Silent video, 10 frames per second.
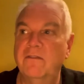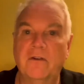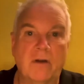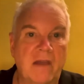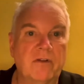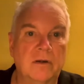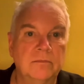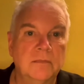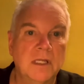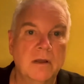forever,
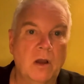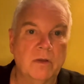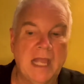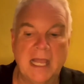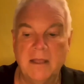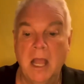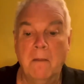okay?